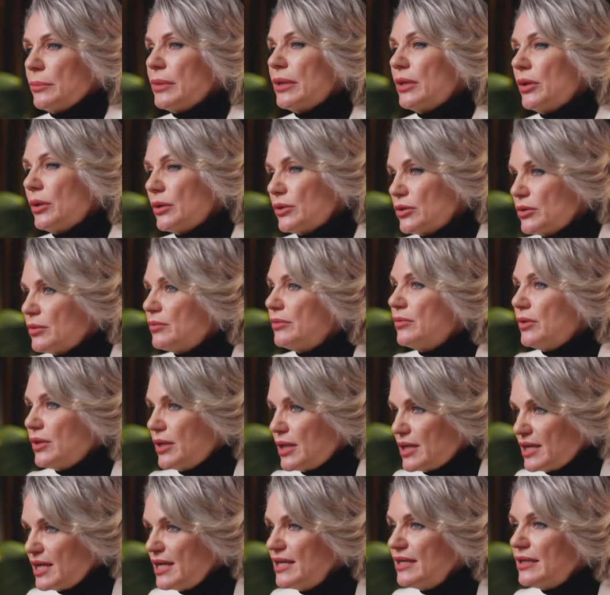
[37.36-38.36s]
but also for
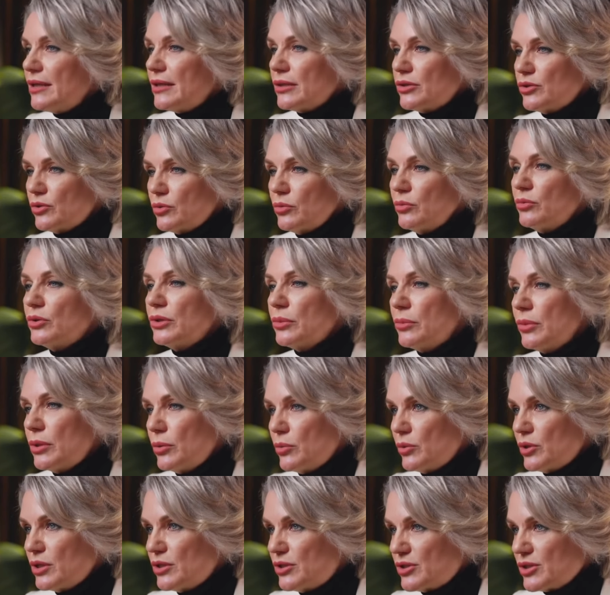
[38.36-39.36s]
clients who will be
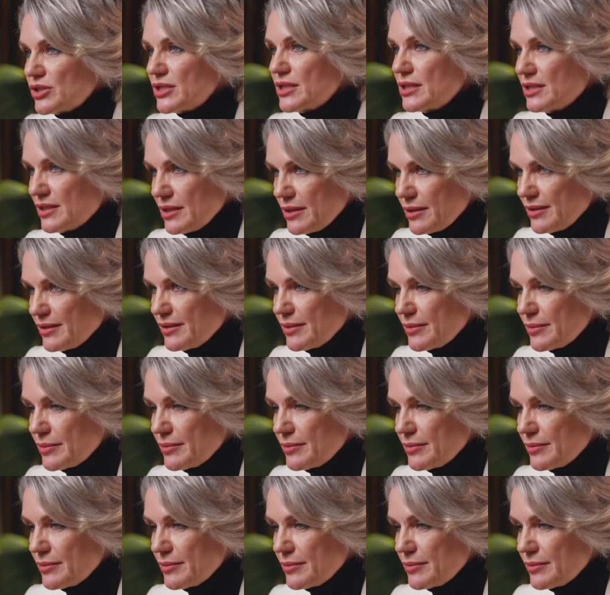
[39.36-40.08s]
watching it.